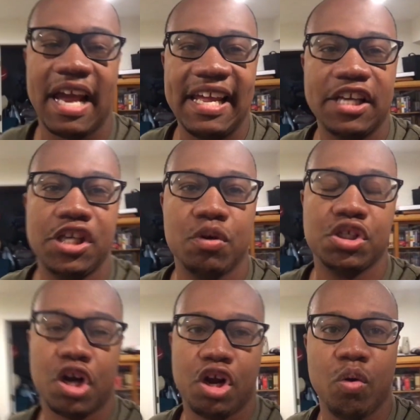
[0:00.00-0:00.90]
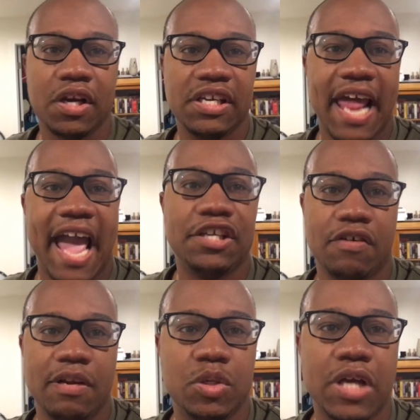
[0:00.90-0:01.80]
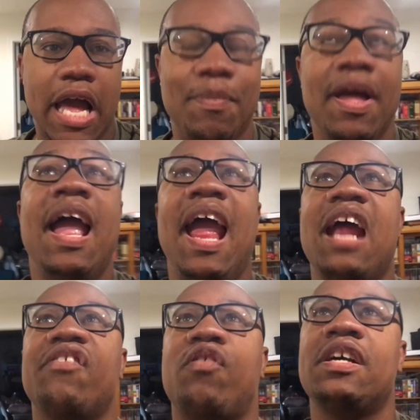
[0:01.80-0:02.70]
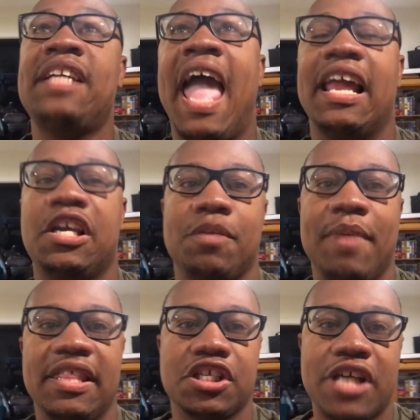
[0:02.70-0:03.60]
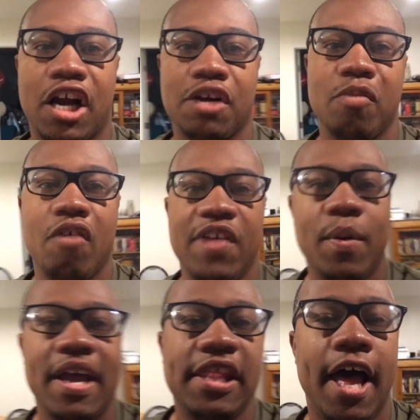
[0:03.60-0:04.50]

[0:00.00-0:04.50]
I think she was the girl who worked in the ice cream shop, and of course Alex and Me, the soccer movie with